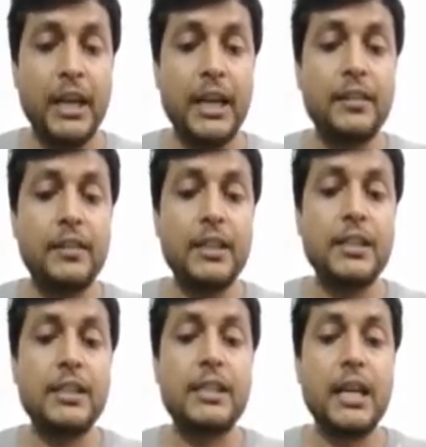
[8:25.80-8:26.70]
and this
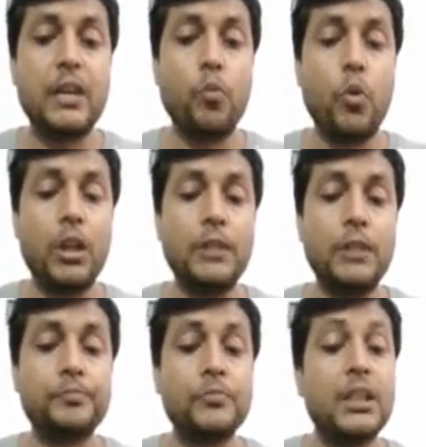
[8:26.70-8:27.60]
cell wall
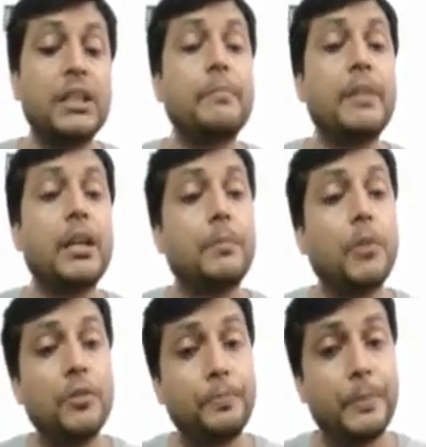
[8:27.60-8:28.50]
is made up
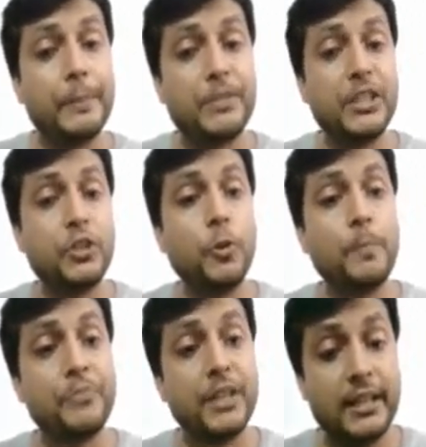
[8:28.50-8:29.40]
of
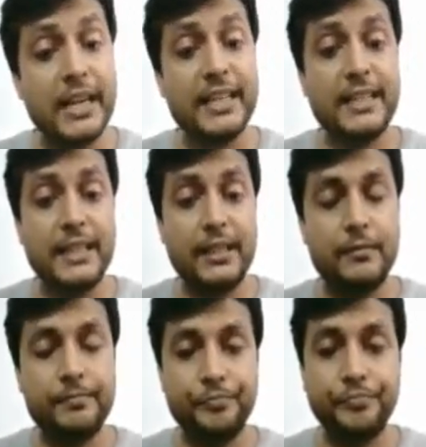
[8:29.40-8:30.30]
peptidoglycan.
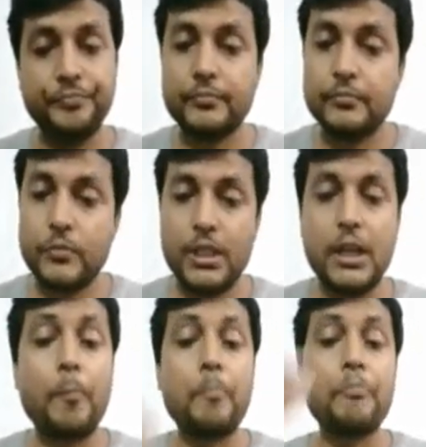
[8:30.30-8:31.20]

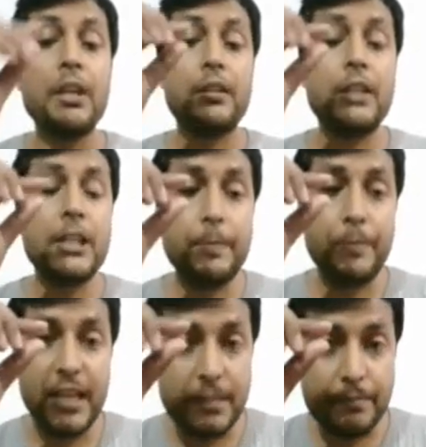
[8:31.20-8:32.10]
Now the
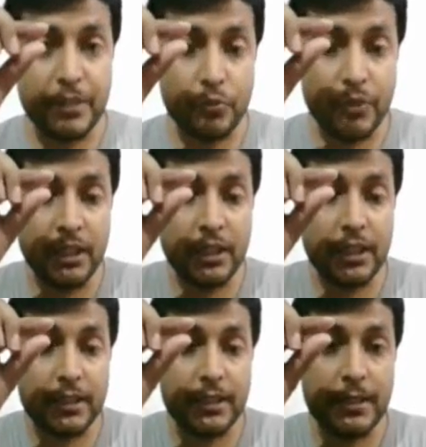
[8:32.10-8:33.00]
space between
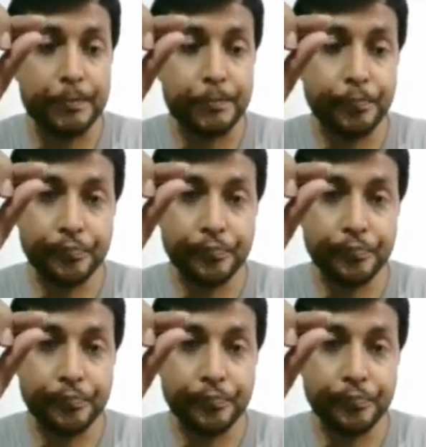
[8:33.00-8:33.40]
this